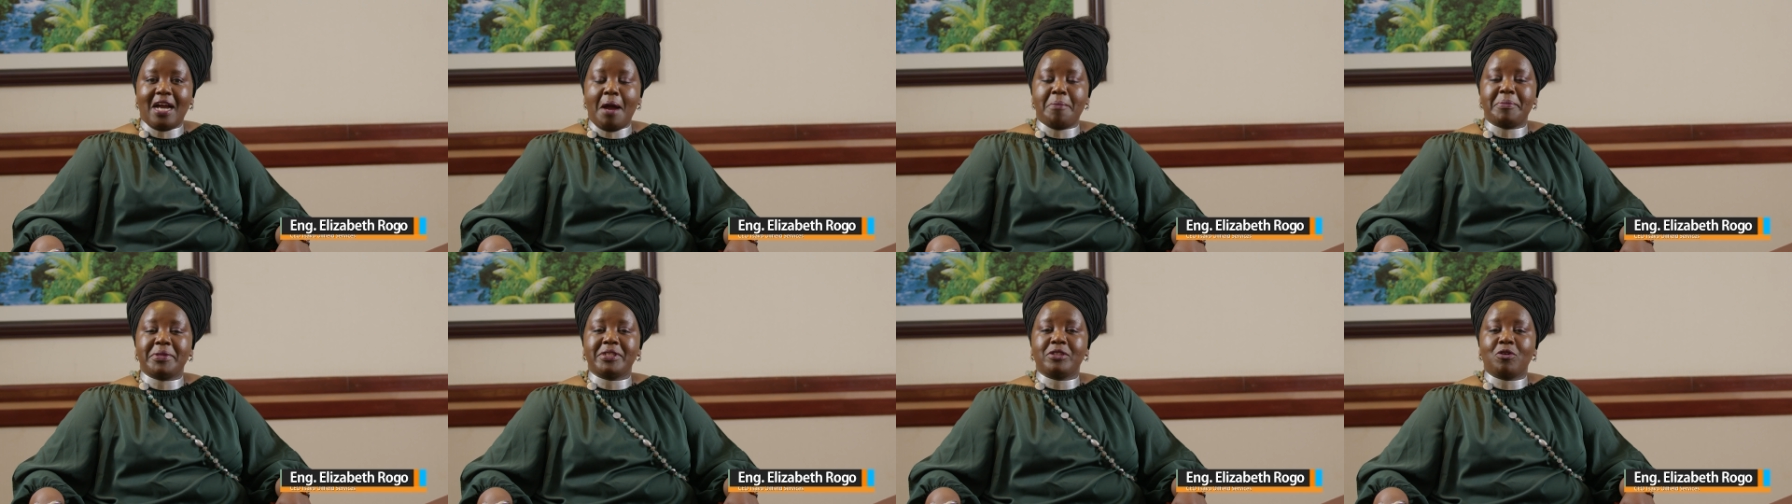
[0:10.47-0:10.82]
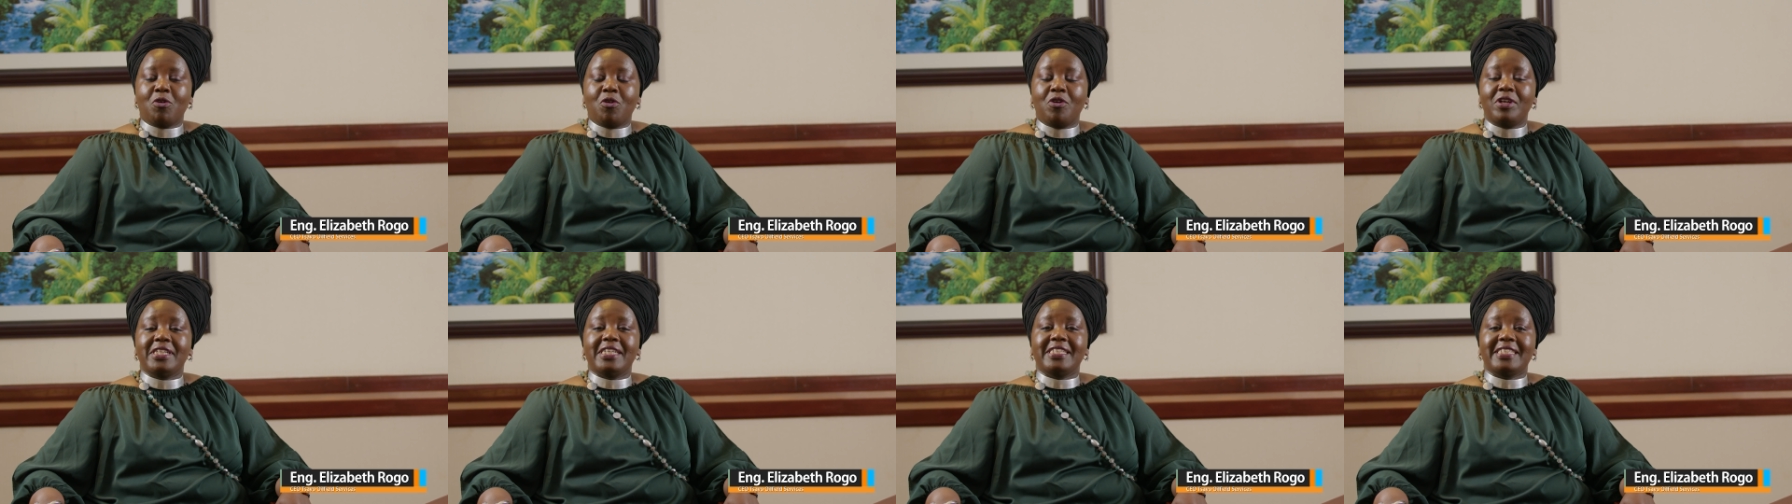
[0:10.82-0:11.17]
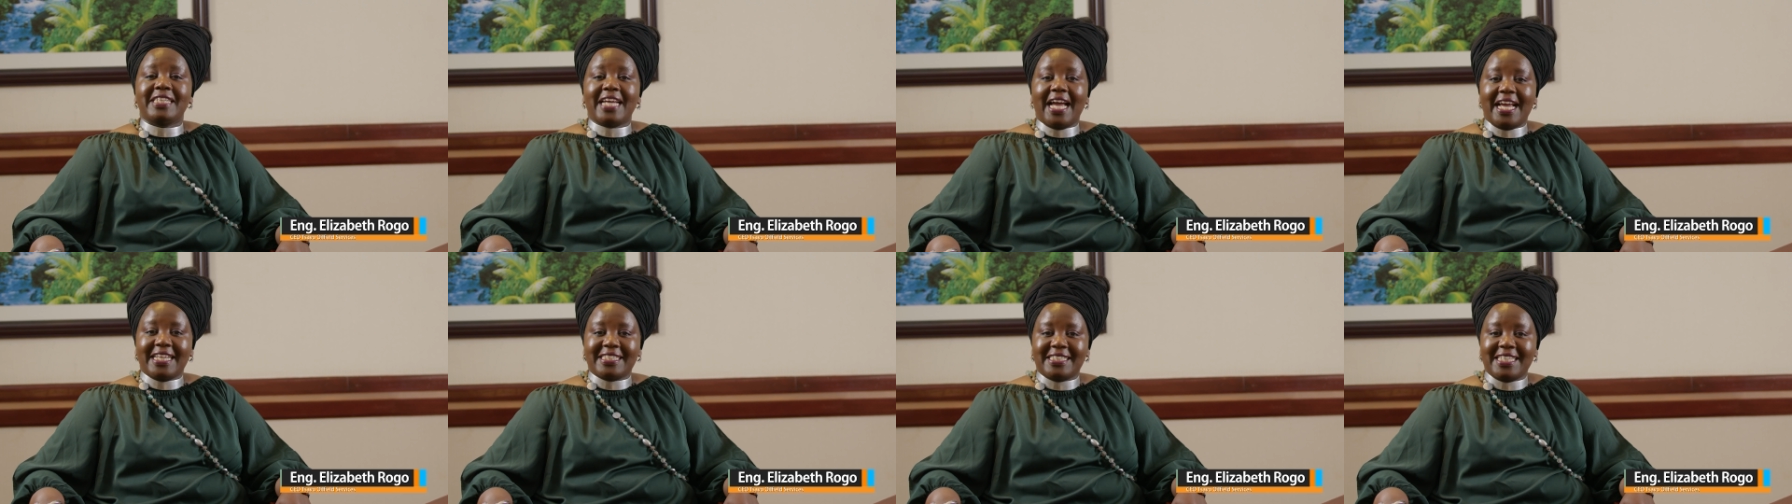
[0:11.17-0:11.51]
I'm an oil
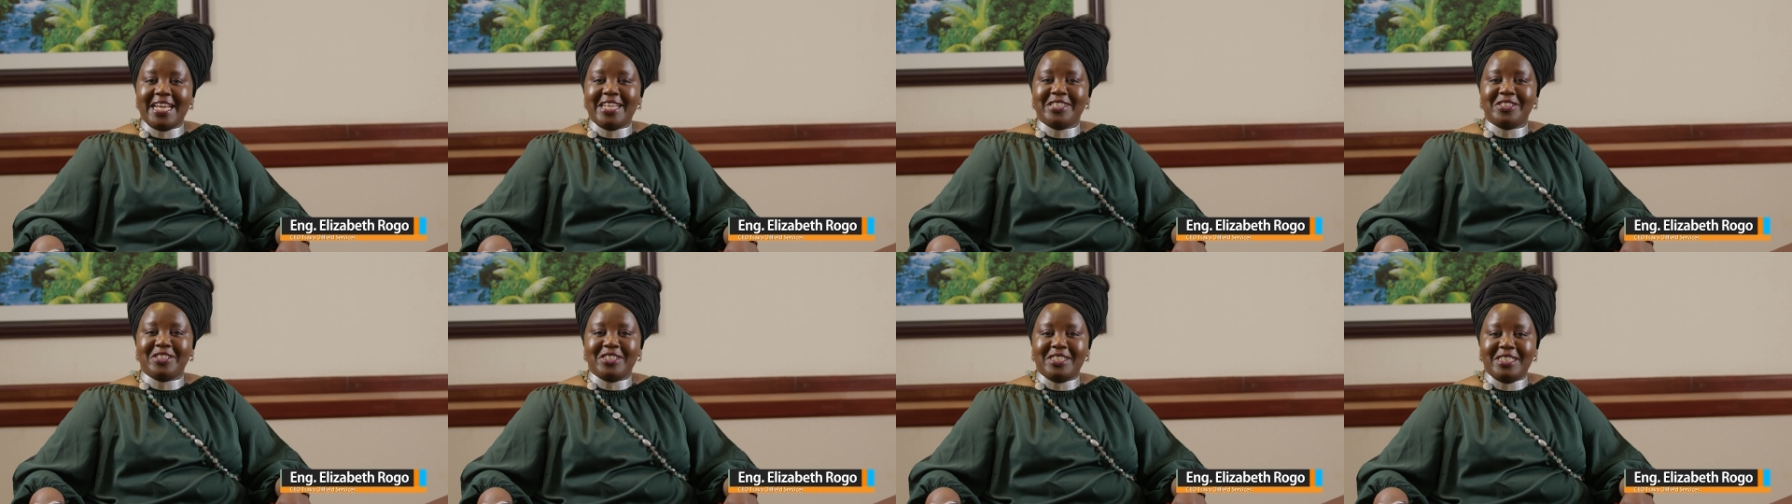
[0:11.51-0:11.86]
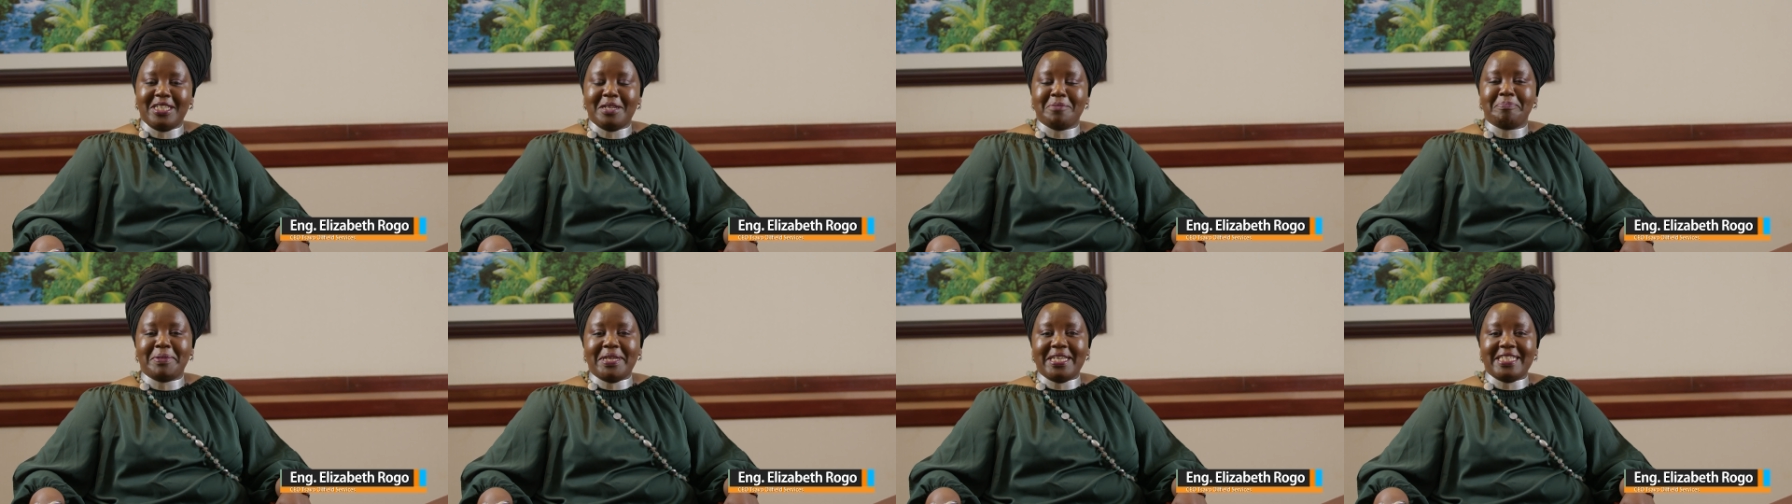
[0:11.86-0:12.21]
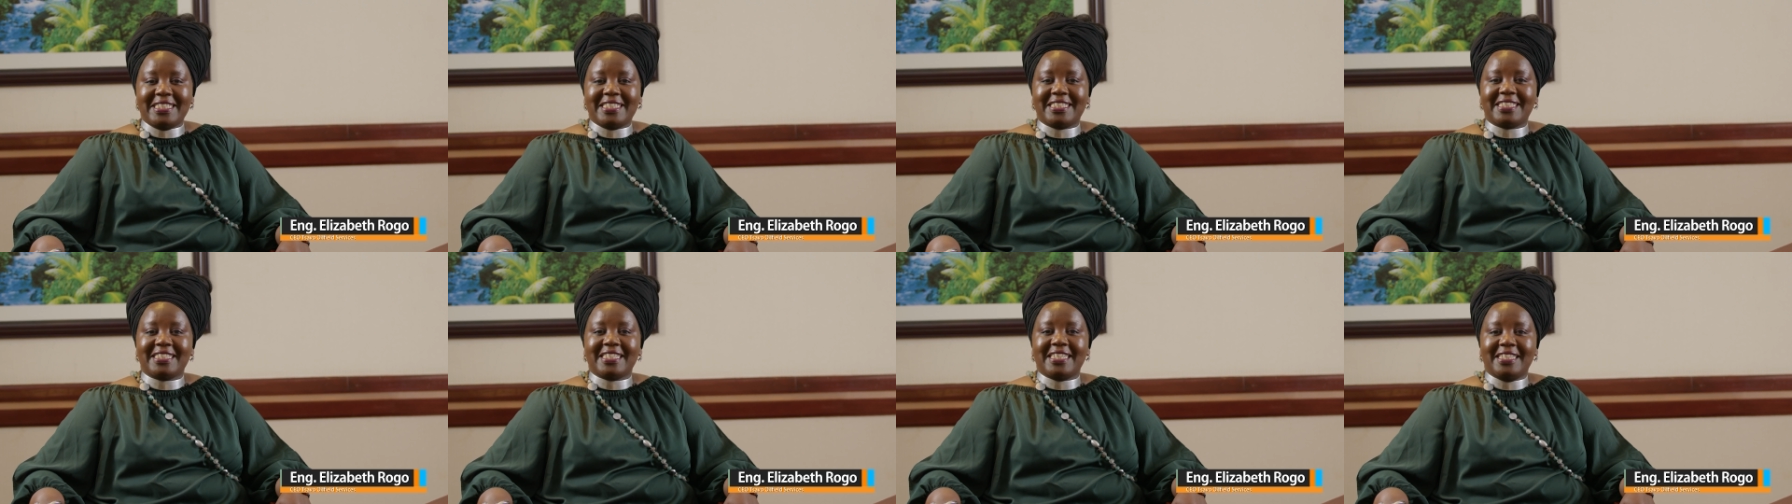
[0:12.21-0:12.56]
and gas engineer
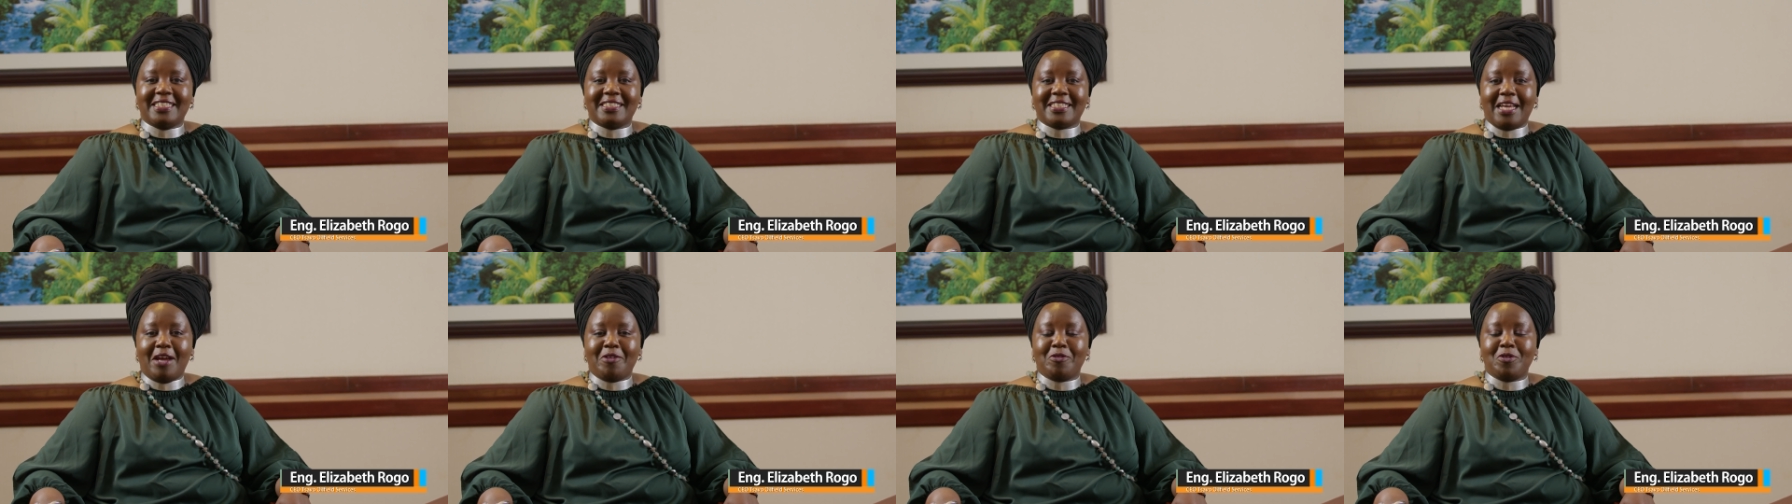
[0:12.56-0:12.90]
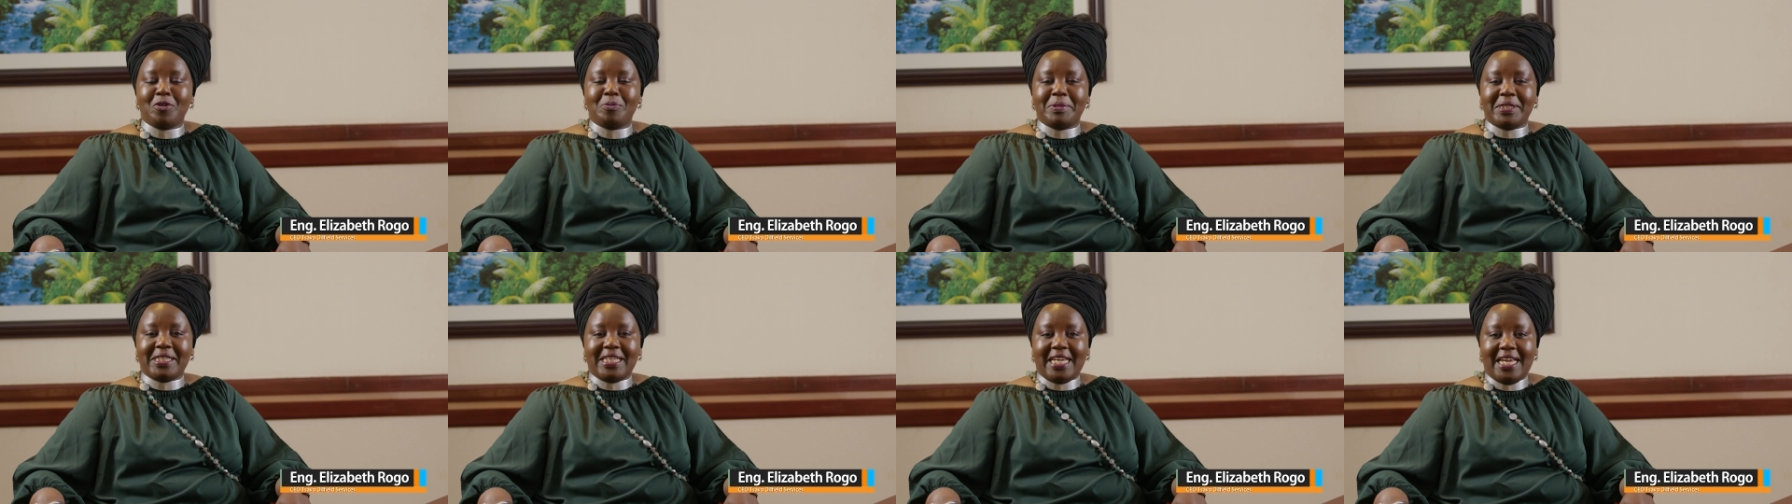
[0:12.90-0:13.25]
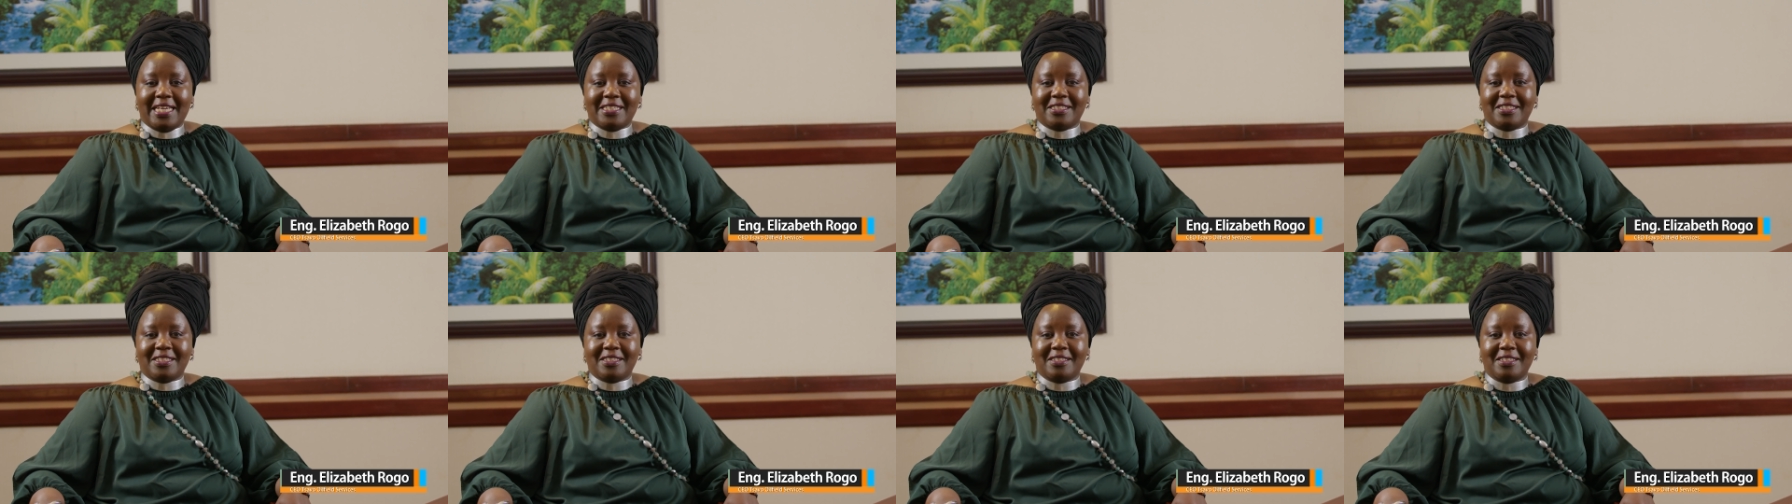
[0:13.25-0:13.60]
based in Nairobi,
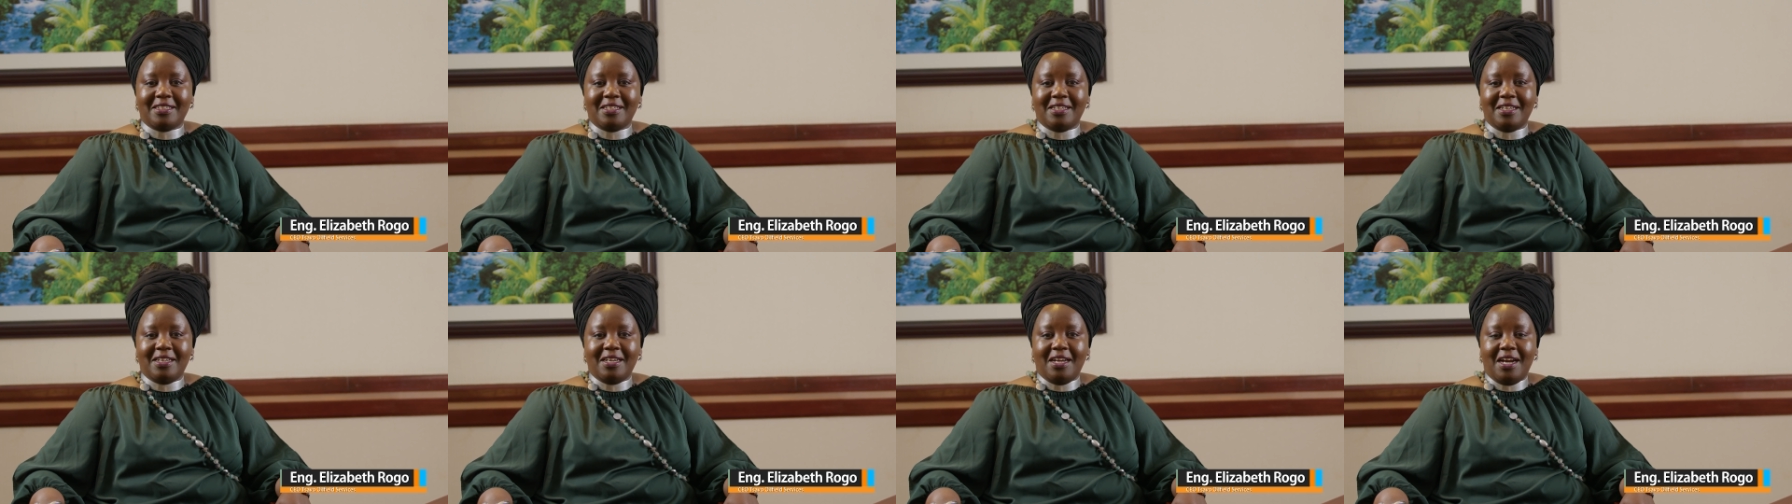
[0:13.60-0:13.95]
Kenya.